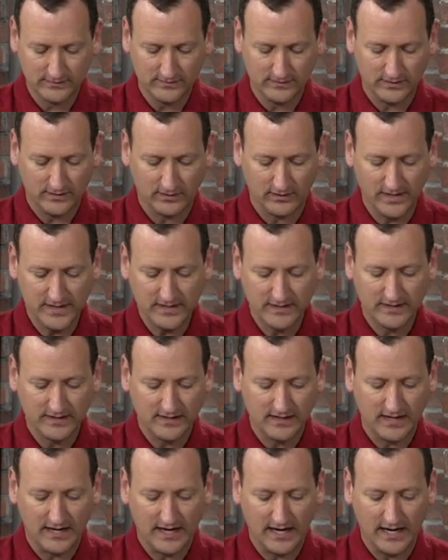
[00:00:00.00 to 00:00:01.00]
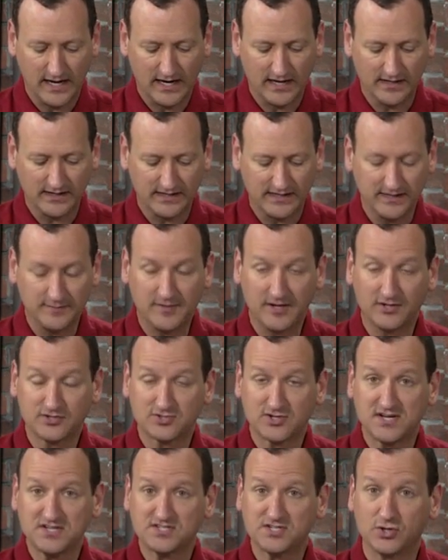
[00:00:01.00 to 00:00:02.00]
All right. Email
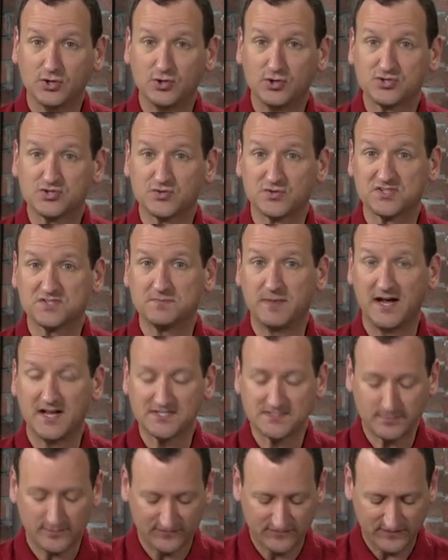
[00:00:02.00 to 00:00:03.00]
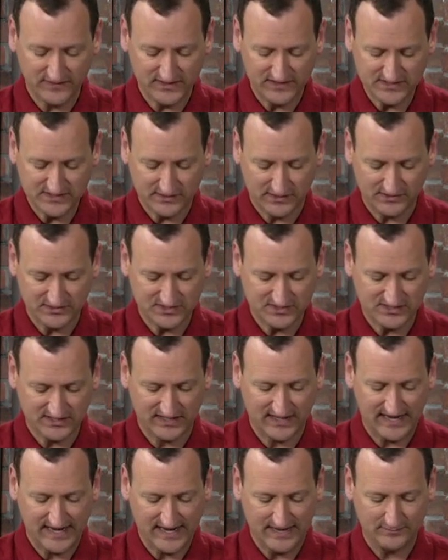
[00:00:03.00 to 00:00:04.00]
address, so who's responsible for this? I'll just
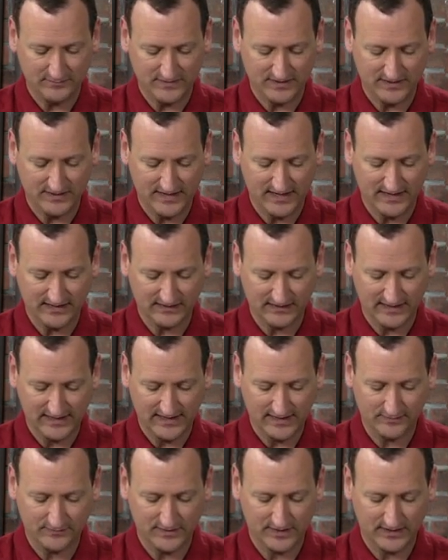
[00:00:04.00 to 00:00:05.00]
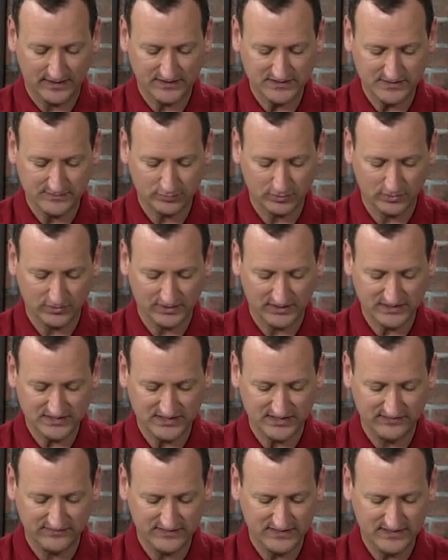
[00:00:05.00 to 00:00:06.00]
say
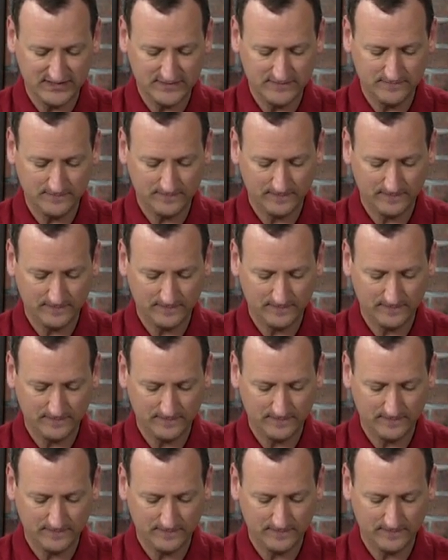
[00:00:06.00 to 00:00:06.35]
admin@lab.itpro.tv.